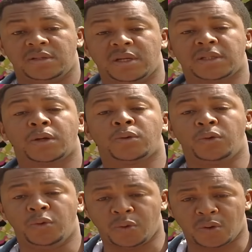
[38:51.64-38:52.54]
That the
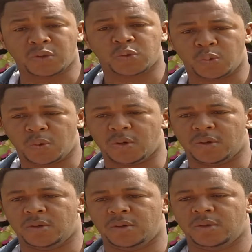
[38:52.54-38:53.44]
Lord's
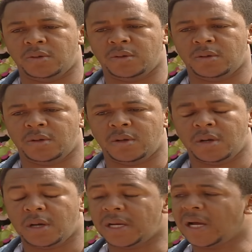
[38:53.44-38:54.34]
word,
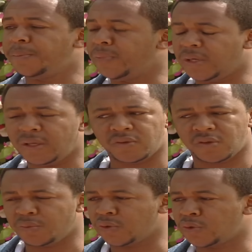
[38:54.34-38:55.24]
and I believe
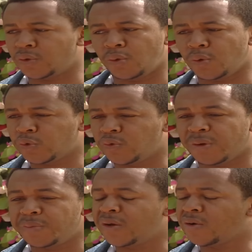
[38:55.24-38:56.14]
so much in the Lord's word, mommy,